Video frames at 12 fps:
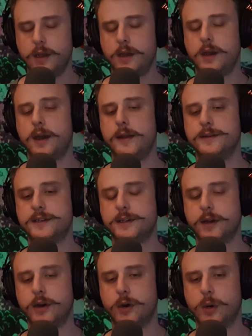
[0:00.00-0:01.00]
And
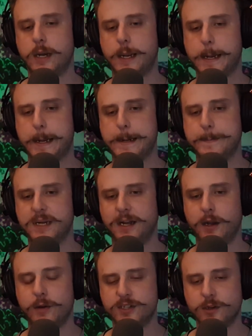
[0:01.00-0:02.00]
so I
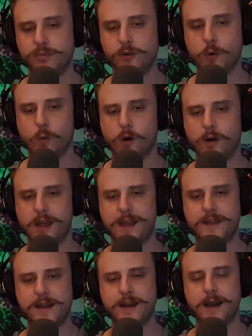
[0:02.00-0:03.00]
also blew a warrant. And then,